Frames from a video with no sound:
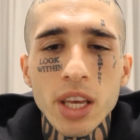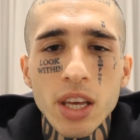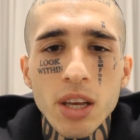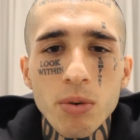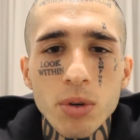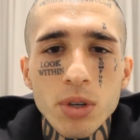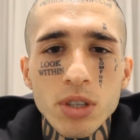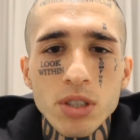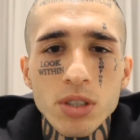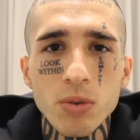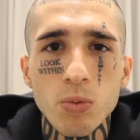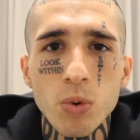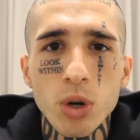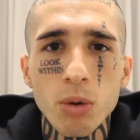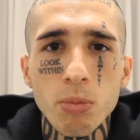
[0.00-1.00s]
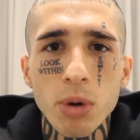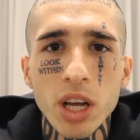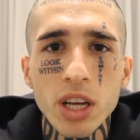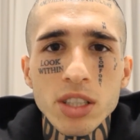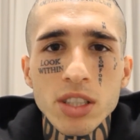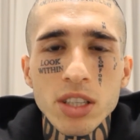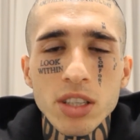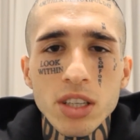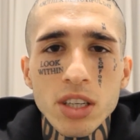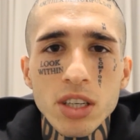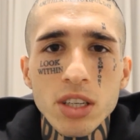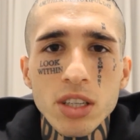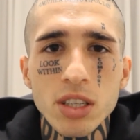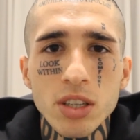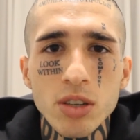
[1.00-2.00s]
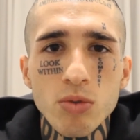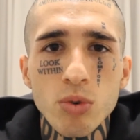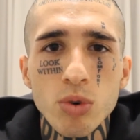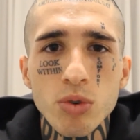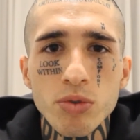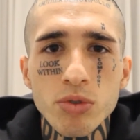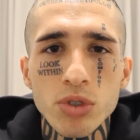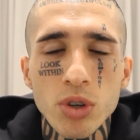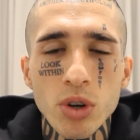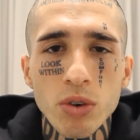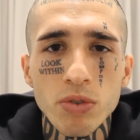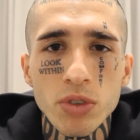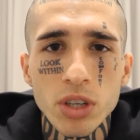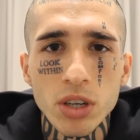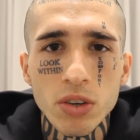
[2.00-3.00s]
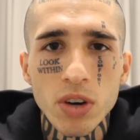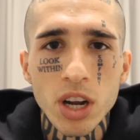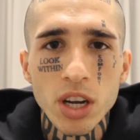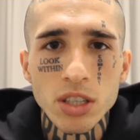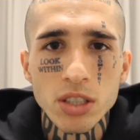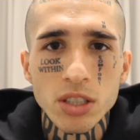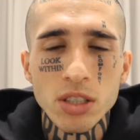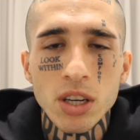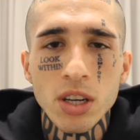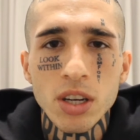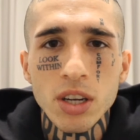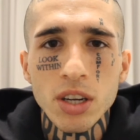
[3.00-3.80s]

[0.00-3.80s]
He was water blasting the roofs of the garages.